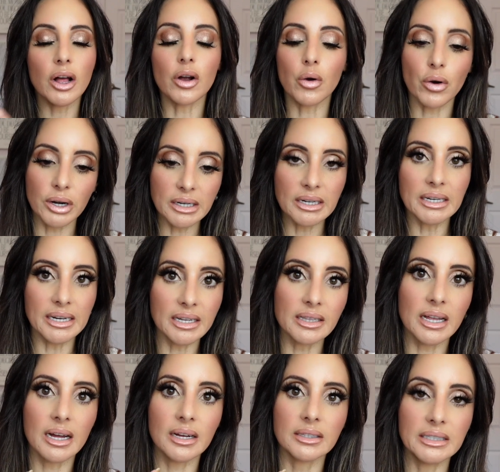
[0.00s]
according
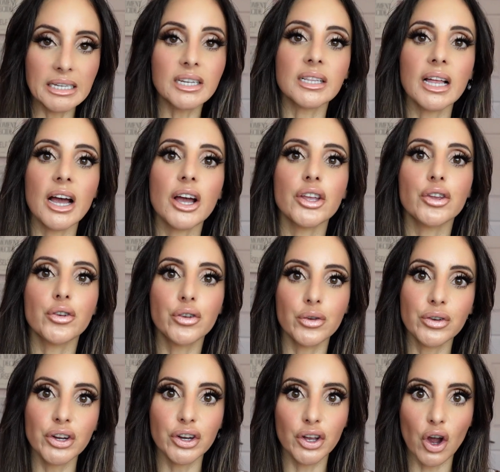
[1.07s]
to Nicola, you do
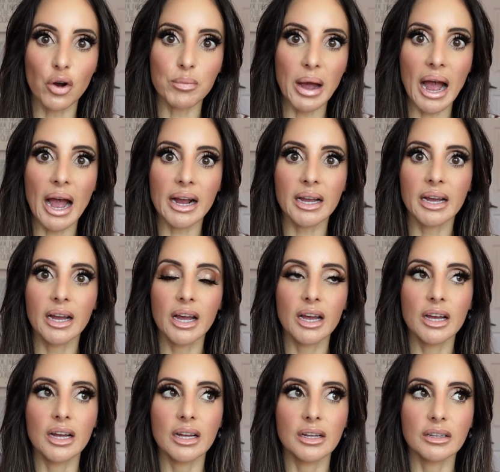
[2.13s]
need to go back
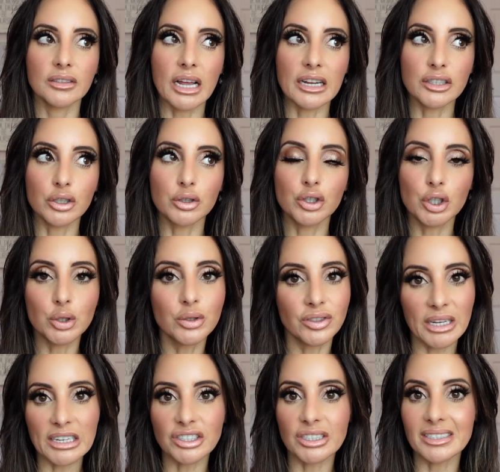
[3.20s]
and do 2
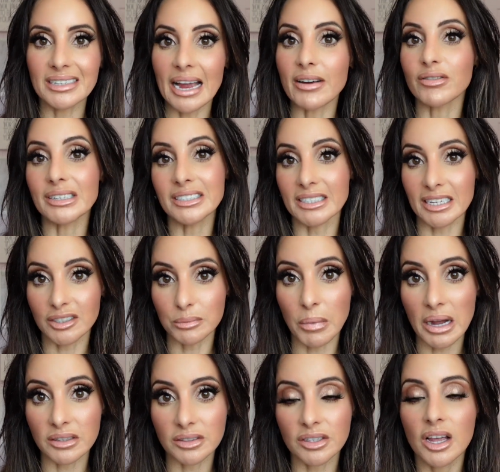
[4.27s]
sessions every 6
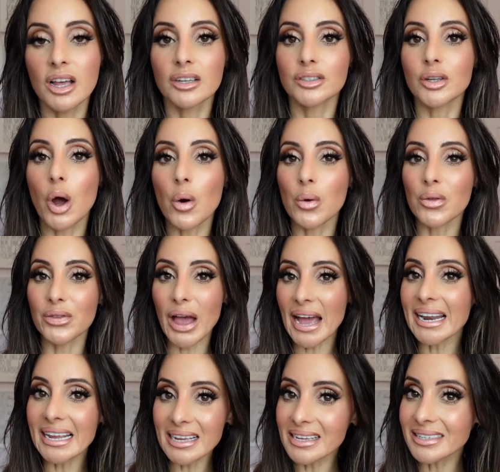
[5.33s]
months. So that
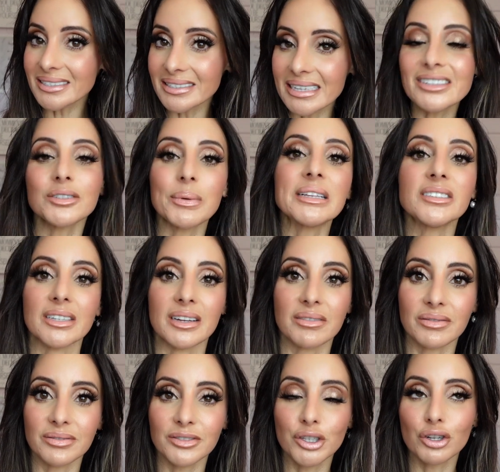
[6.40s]
is expensive.
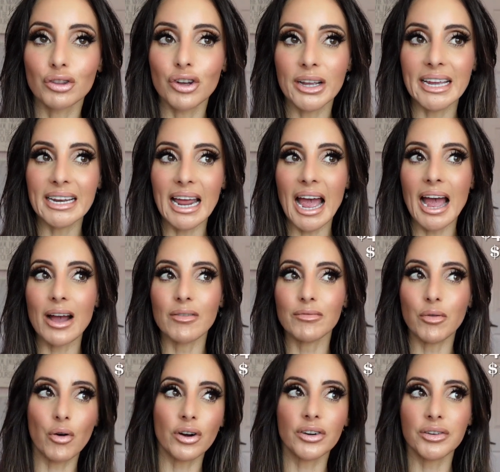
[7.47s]
You're looking at
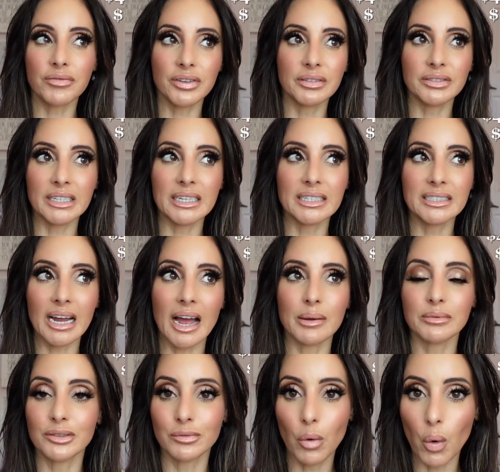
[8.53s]
450
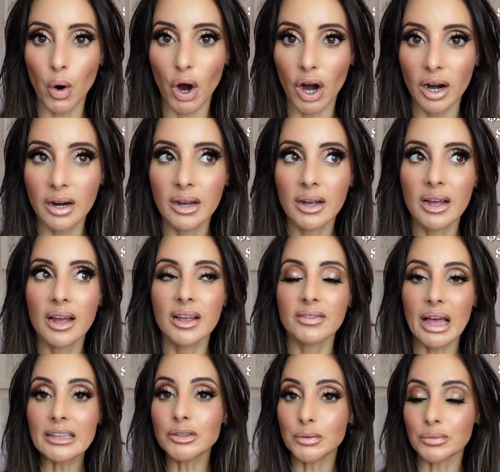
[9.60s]
times 4.
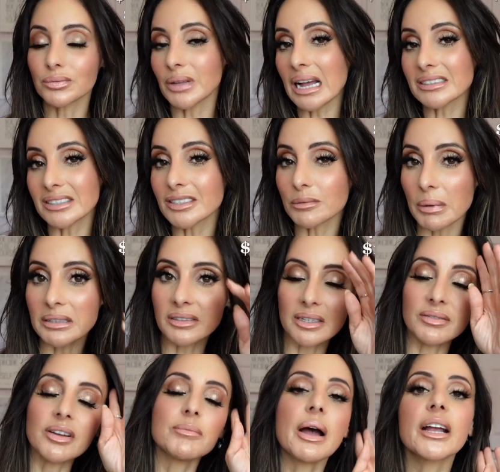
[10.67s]
That's
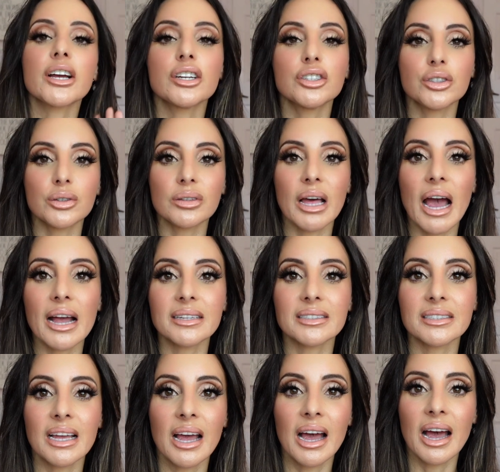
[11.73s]
expensive. Am I gonna do that?
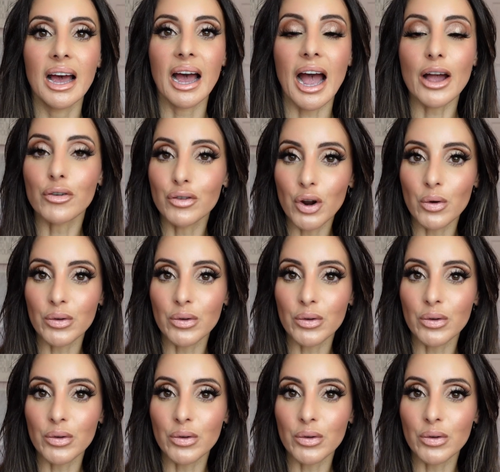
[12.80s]
I don't know